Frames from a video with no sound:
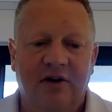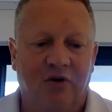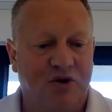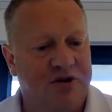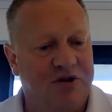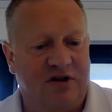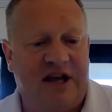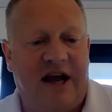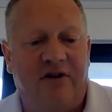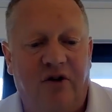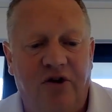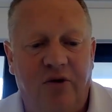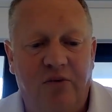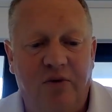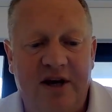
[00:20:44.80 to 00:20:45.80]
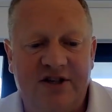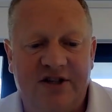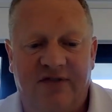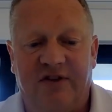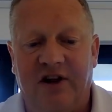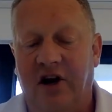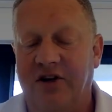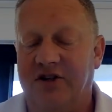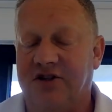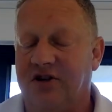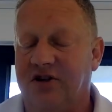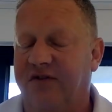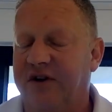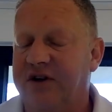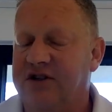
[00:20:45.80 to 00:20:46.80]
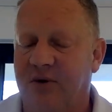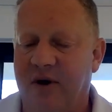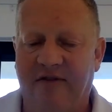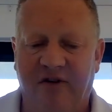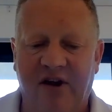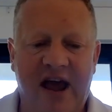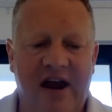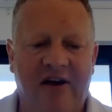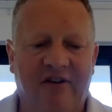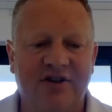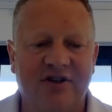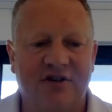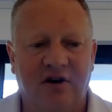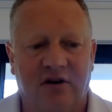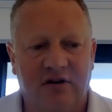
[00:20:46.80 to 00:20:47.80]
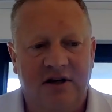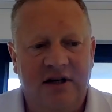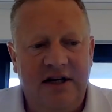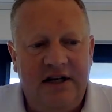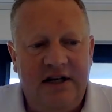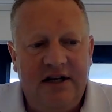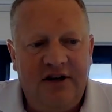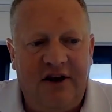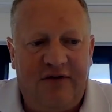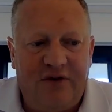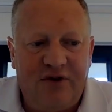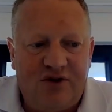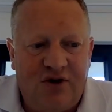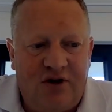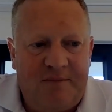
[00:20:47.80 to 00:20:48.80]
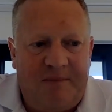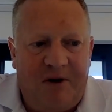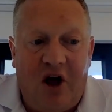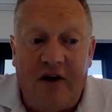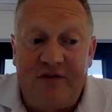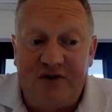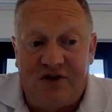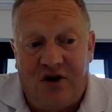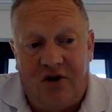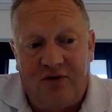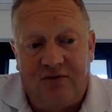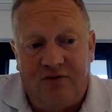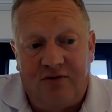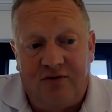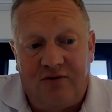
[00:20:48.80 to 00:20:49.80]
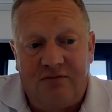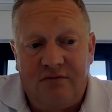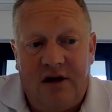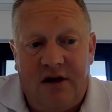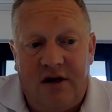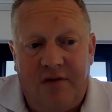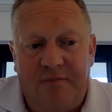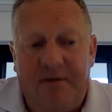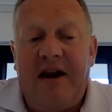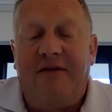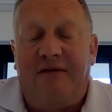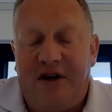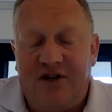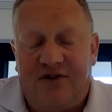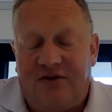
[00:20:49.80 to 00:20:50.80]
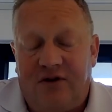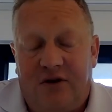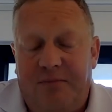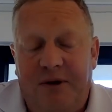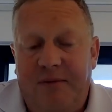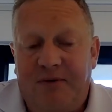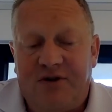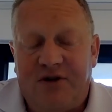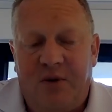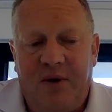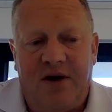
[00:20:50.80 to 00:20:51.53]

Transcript: or down on the west if they like surfing. So every area's got different sort of lifestyle benefits for people.